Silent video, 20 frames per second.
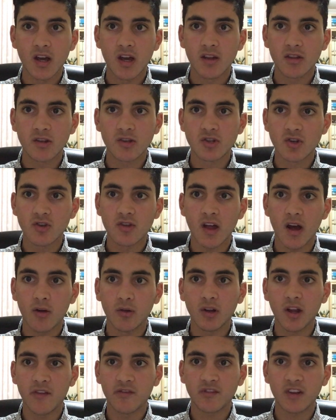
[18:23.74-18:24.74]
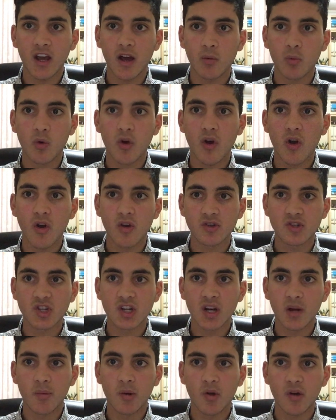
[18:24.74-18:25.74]
the 2 that were left out were
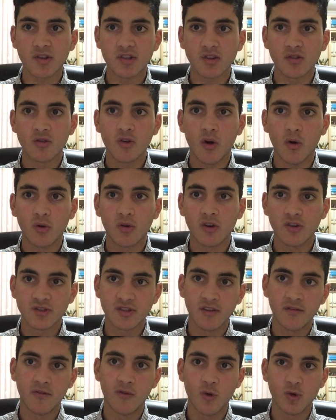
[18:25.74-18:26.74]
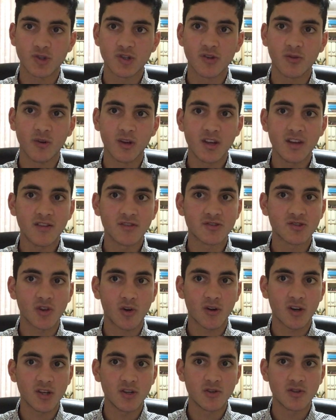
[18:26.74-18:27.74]
GWS and Gold Coast, unfortunately.
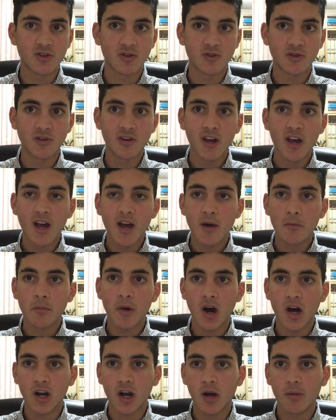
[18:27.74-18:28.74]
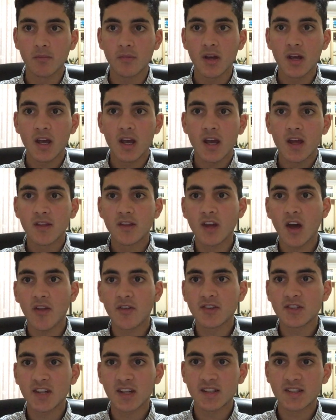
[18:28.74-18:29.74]
Sorry, you two. But the
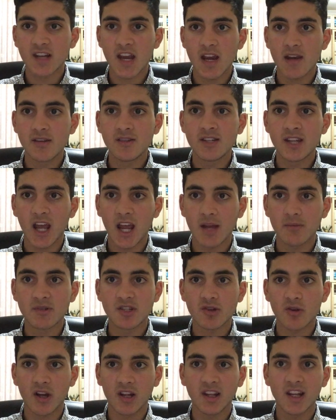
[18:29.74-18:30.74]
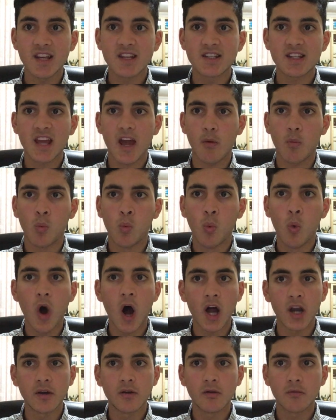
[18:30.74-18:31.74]
other 16 teams to at least get
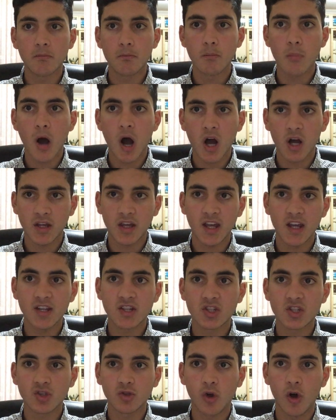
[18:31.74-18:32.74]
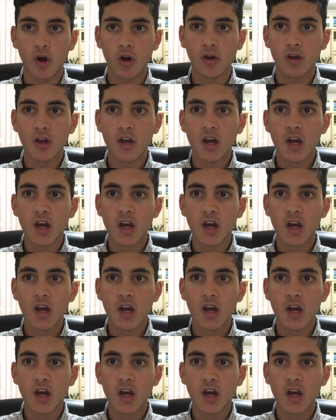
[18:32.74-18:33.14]
1 marquee slot.